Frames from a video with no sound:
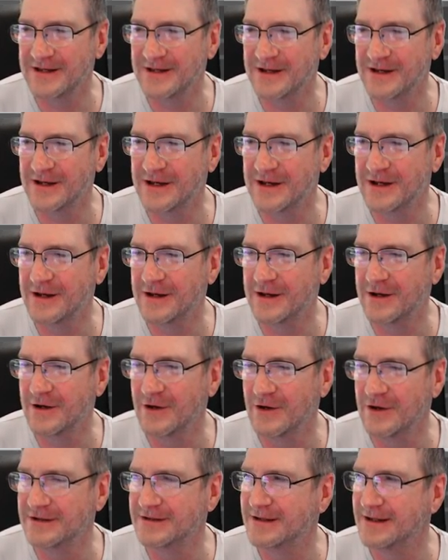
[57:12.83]
It's
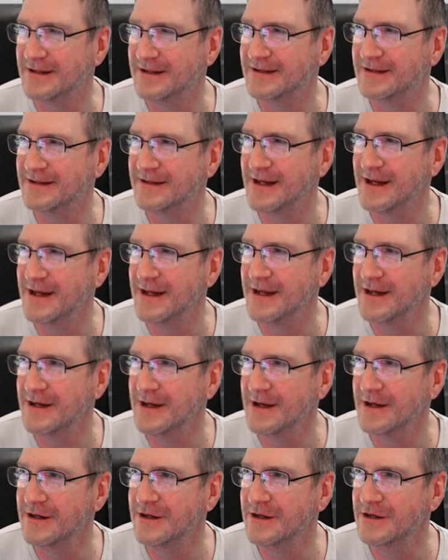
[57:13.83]
good to
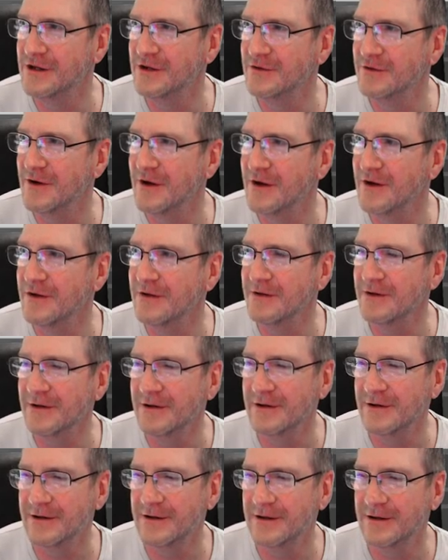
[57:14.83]
see you, Euro.